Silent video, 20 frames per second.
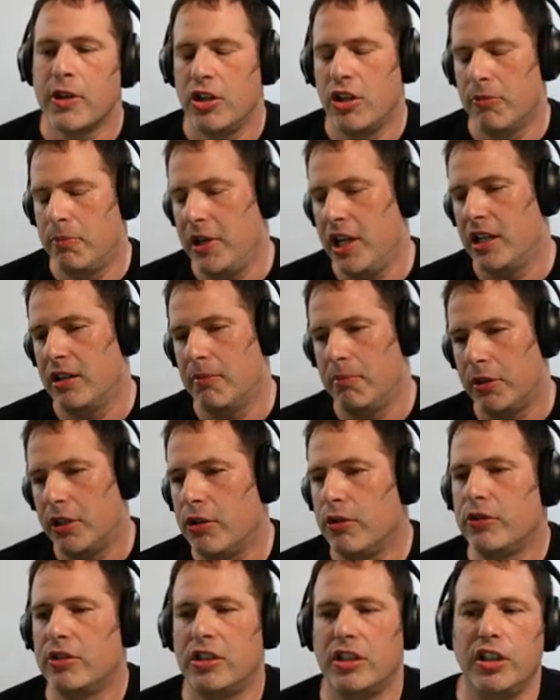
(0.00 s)
you're being
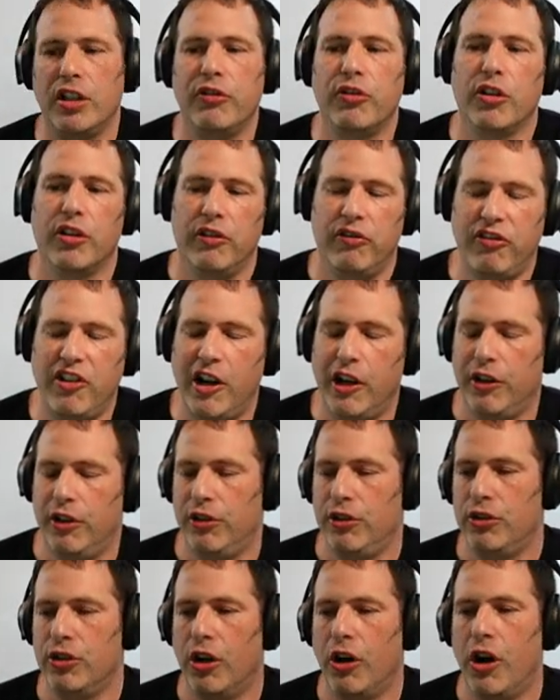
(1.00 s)
abusive or unfair
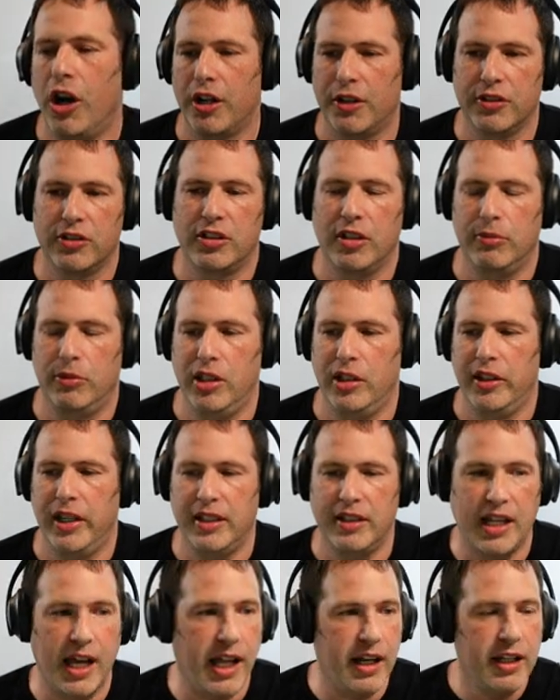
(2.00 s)
to the dog or something
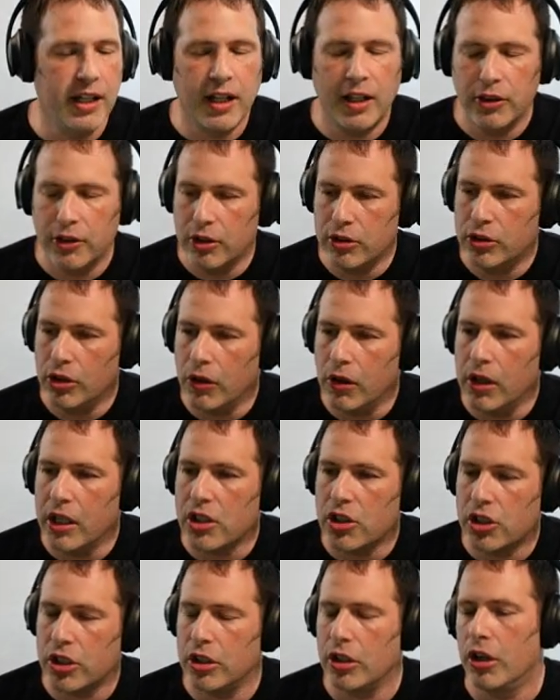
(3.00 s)
like that. The
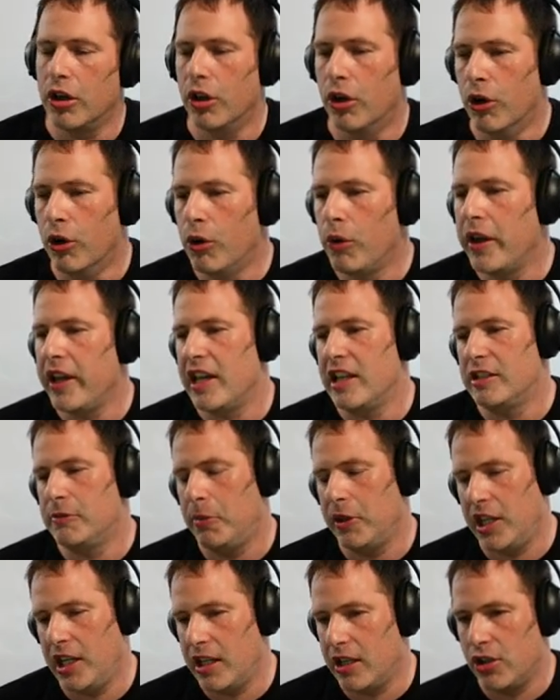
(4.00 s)
dog should always
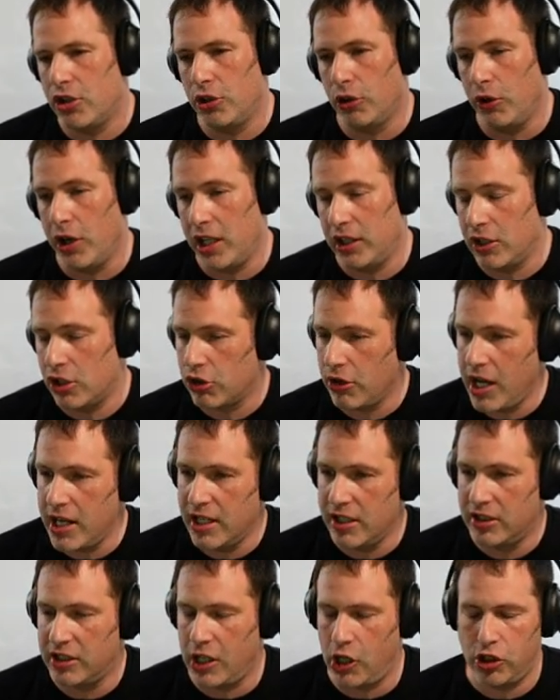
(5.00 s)
be enjoying the
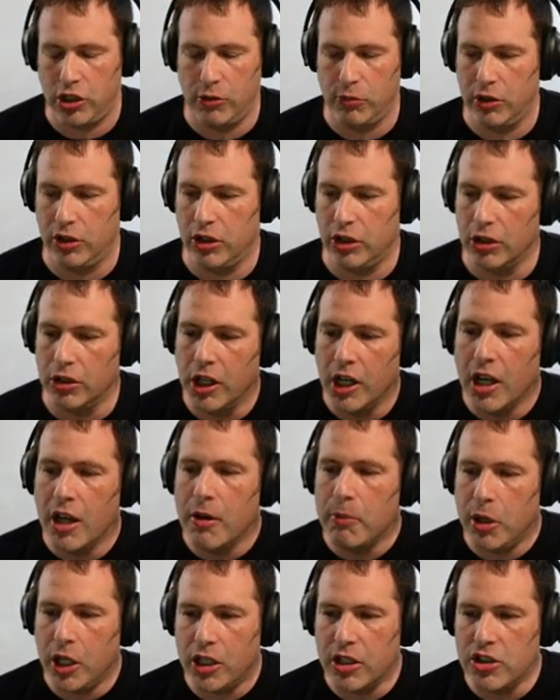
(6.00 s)
training session with you
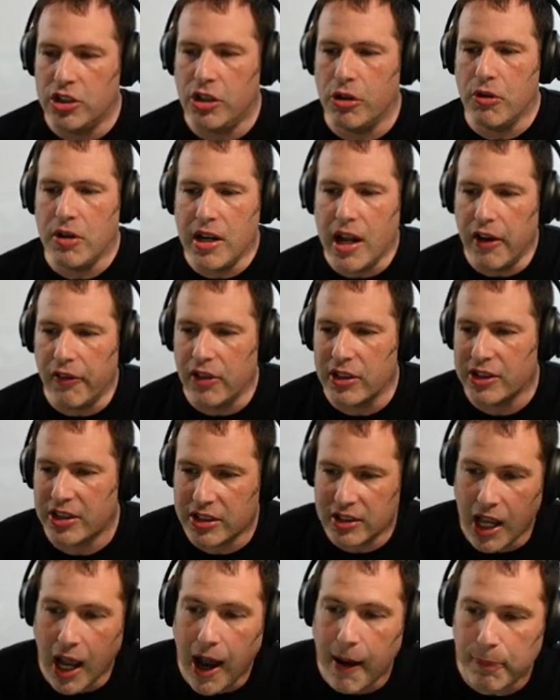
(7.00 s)
because you never
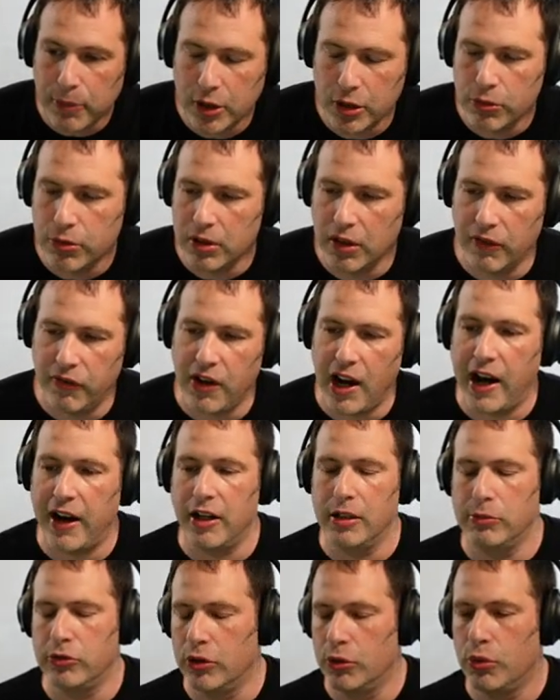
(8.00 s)
stop doing the
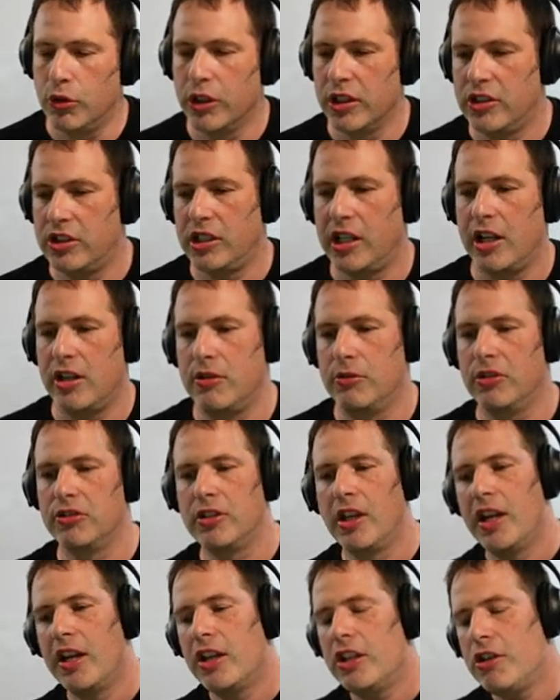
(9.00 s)
variable reward
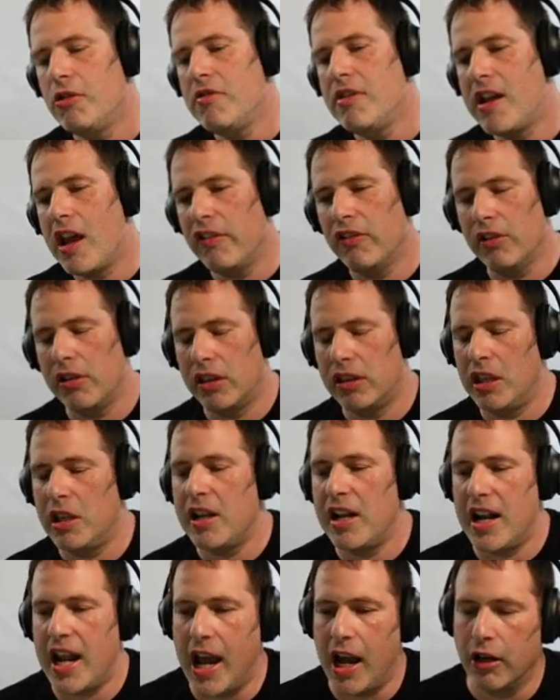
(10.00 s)
schedules. You never
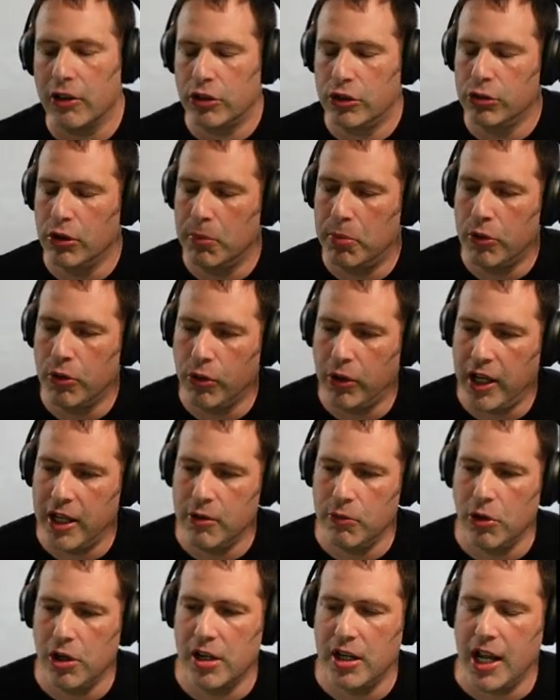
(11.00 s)
thin it out to a
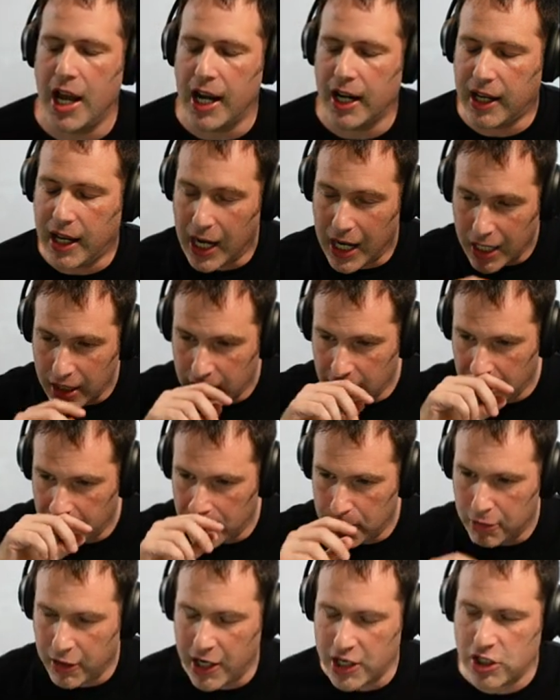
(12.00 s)
point where you're not getting the
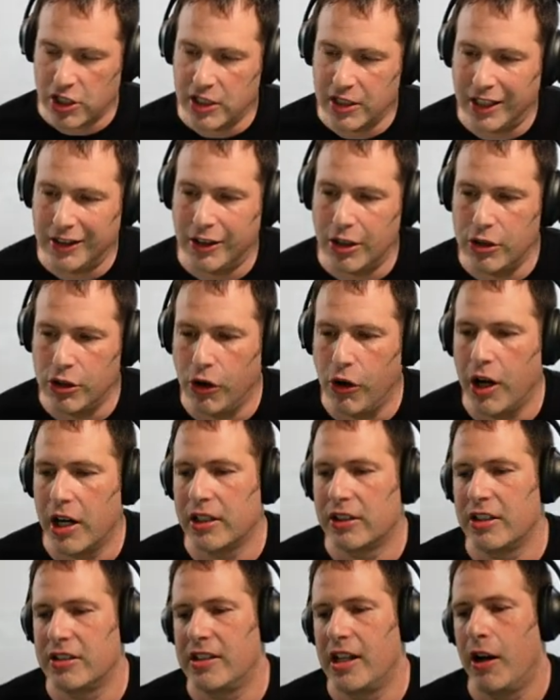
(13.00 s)
impression that the
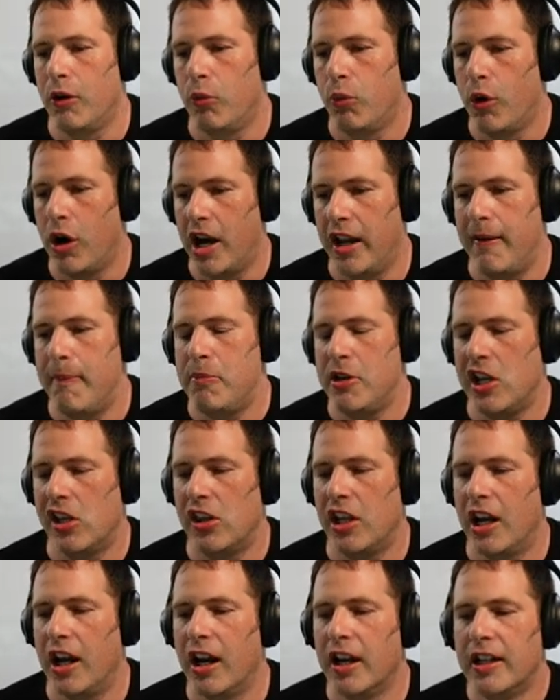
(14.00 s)
dog does not want to be
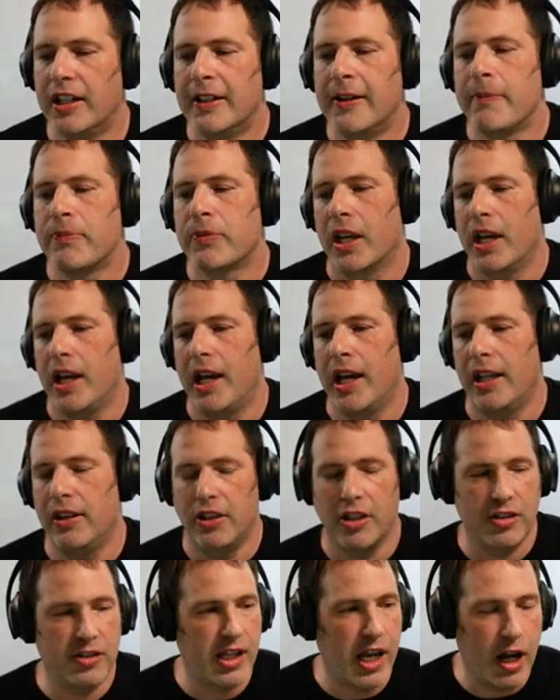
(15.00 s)
there
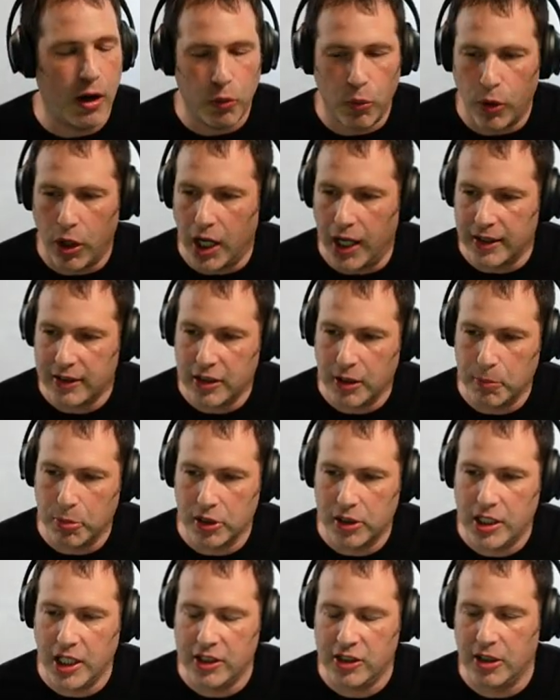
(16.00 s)
and does not want to
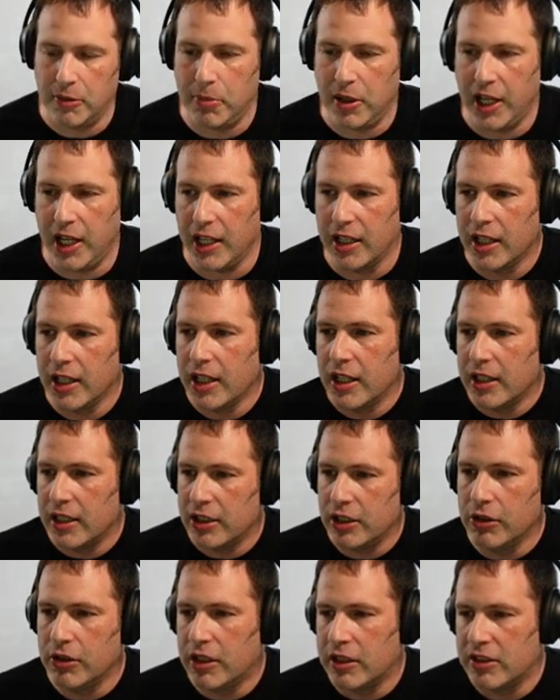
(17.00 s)
participate. You